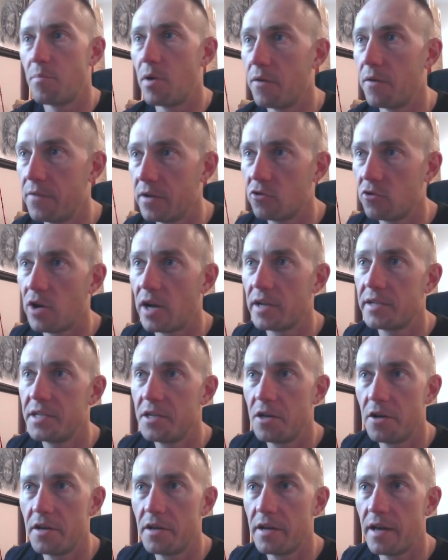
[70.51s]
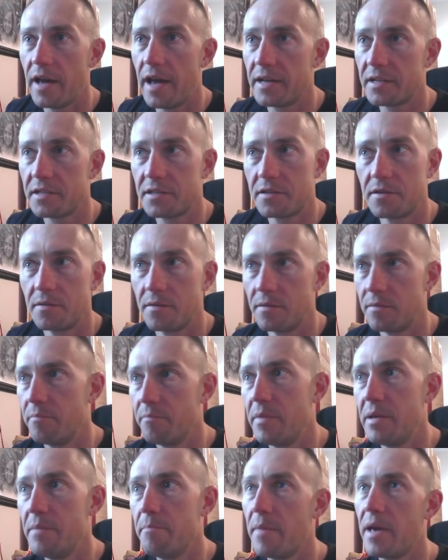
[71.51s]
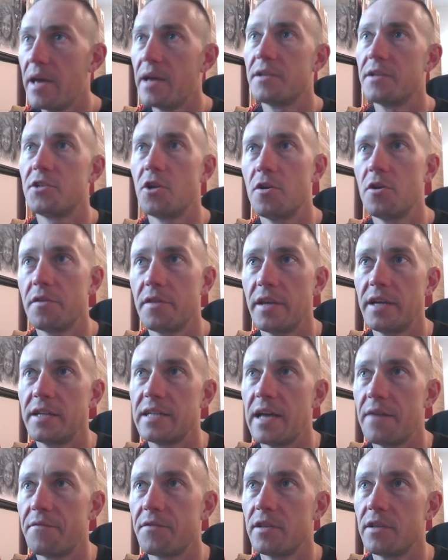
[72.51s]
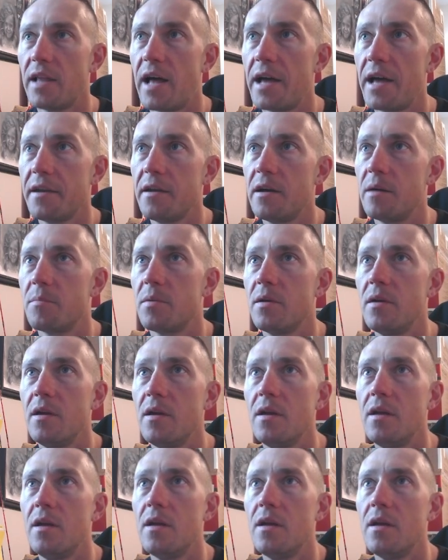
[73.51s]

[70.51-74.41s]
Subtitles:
perfect criteria has to be met, certain things have to line up.